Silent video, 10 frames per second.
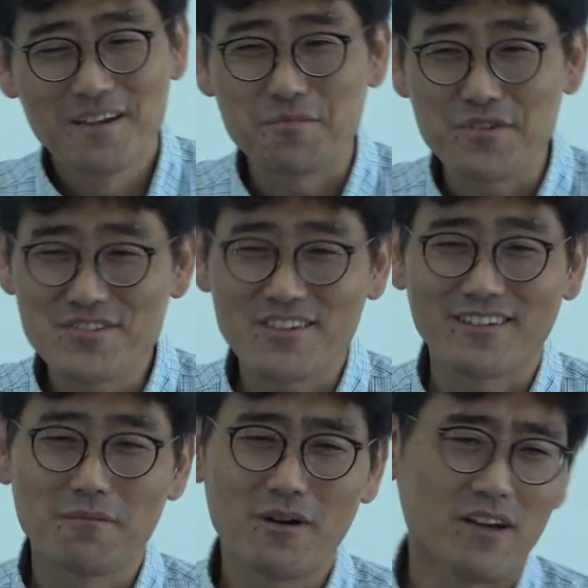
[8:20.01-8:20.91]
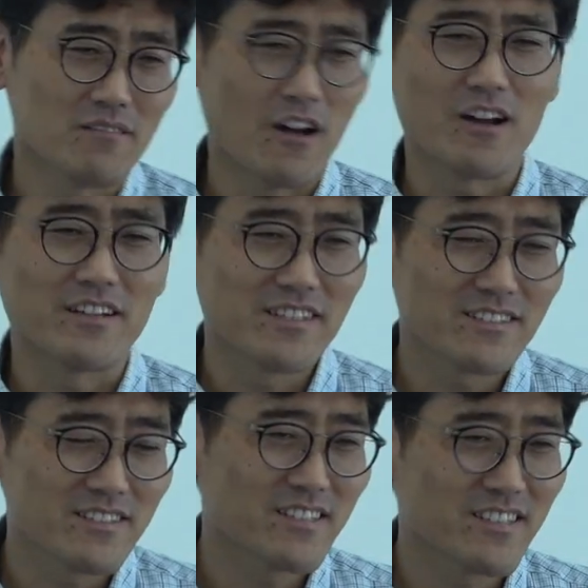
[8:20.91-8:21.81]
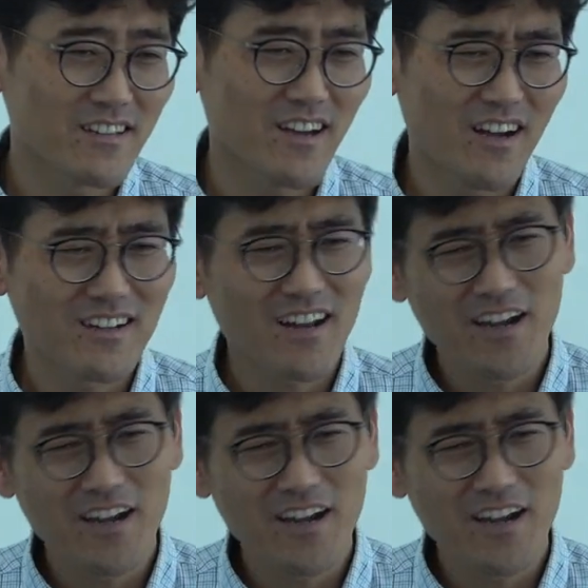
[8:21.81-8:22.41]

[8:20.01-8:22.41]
preaching about our identity in God.